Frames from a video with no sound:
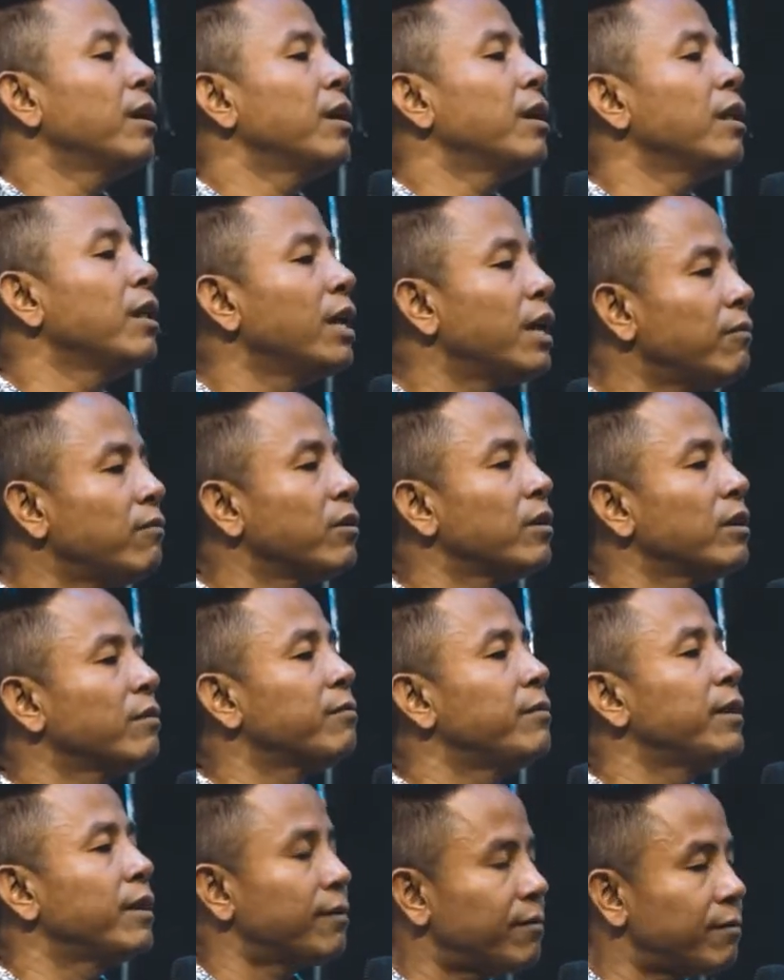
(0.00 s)
a level
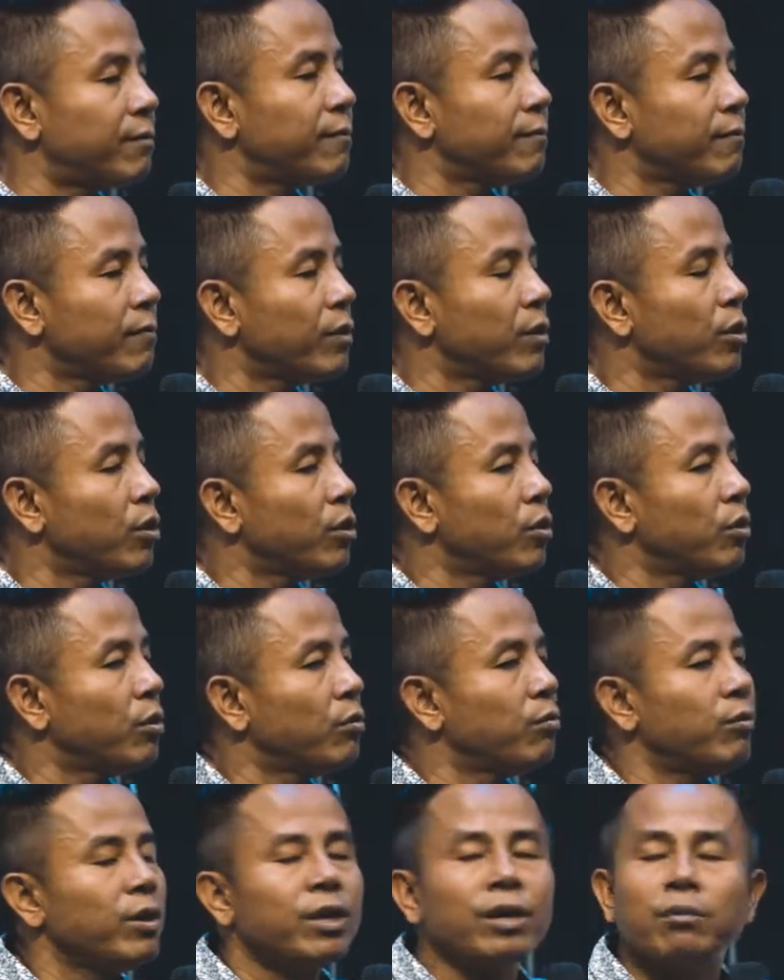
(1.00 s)
of gift.
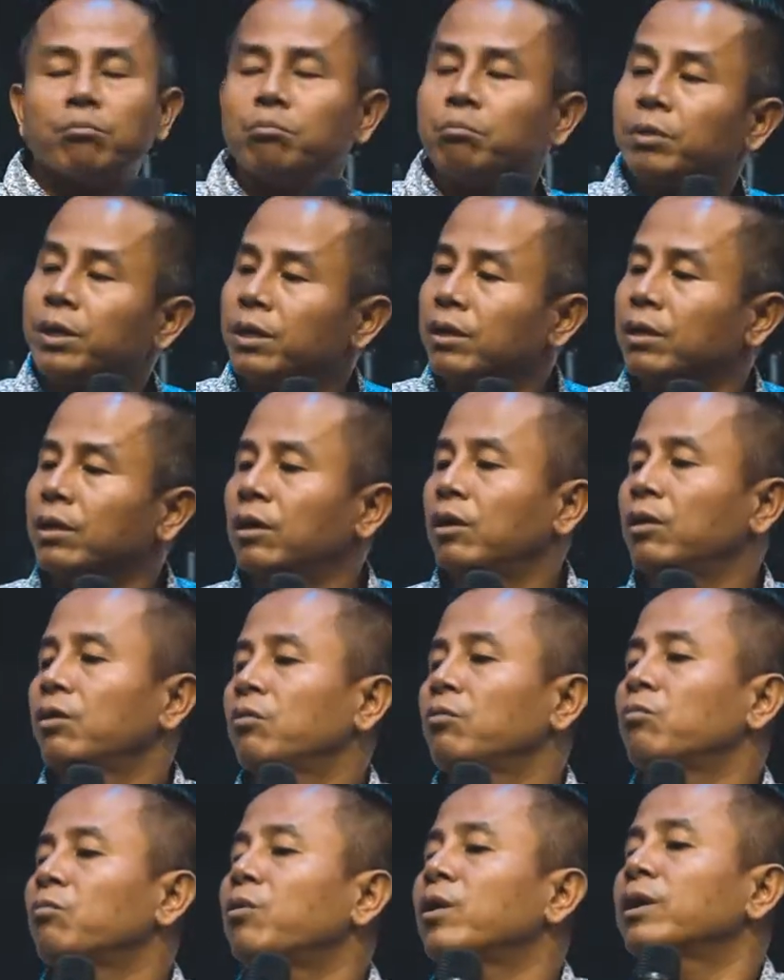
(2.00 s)
We can build
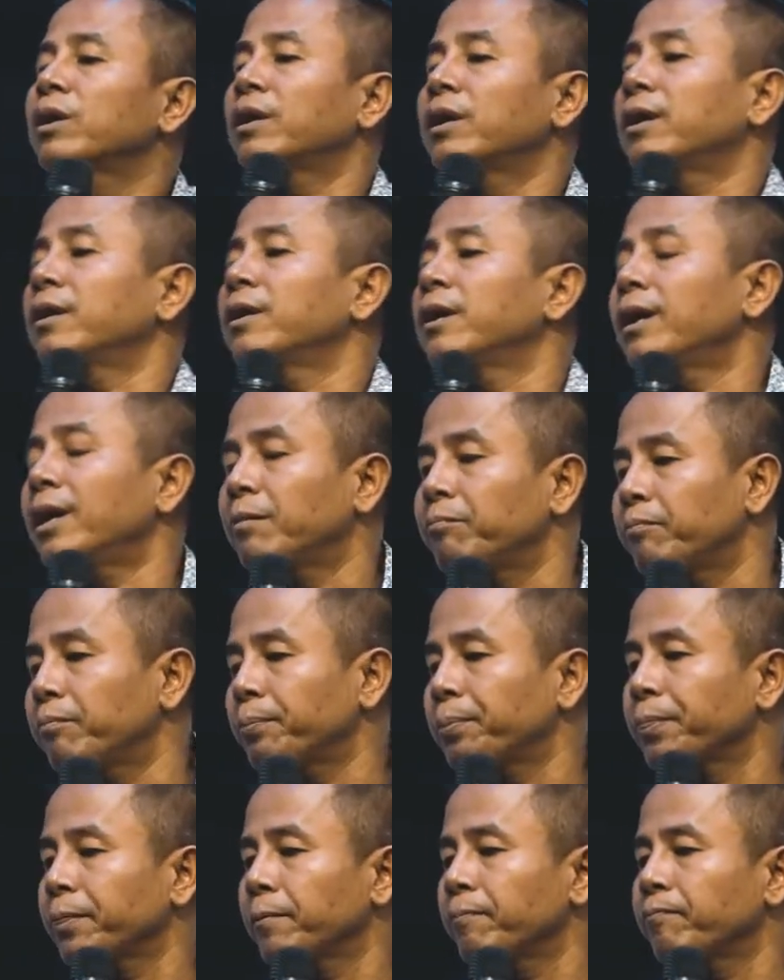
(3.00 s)
one another up.
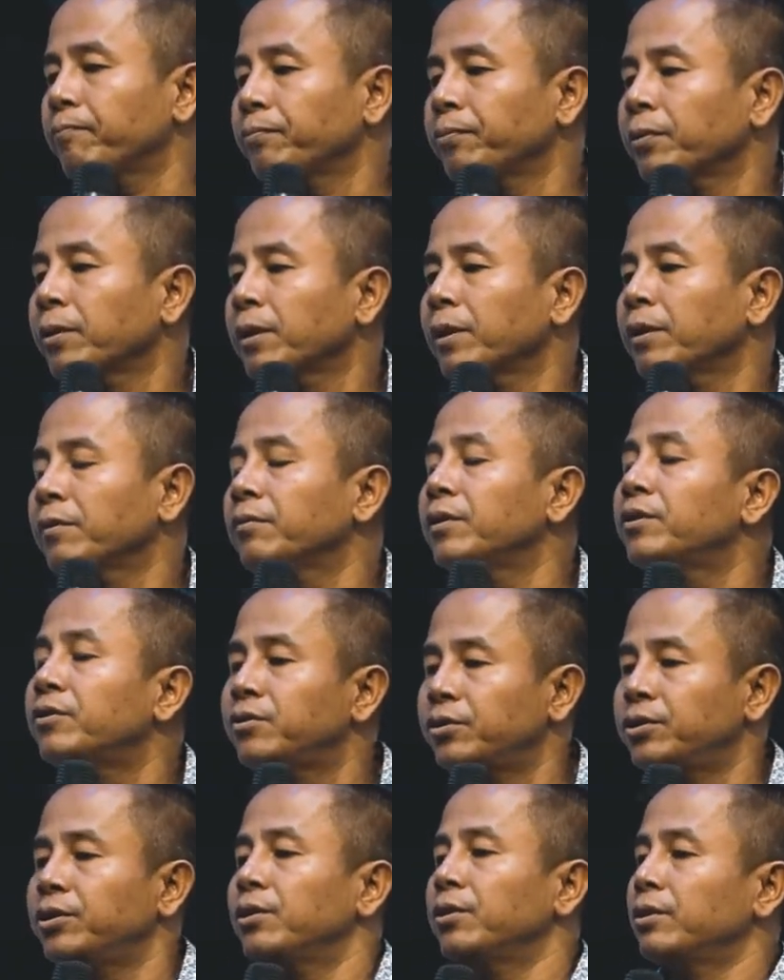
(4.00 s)
This
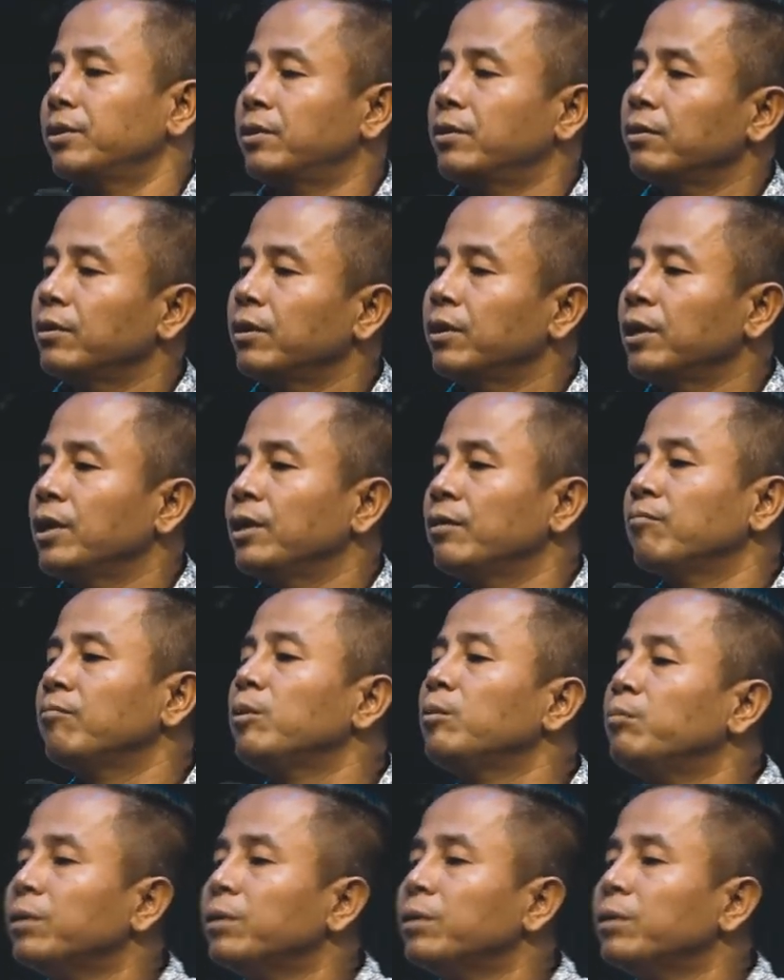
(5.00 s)
church, we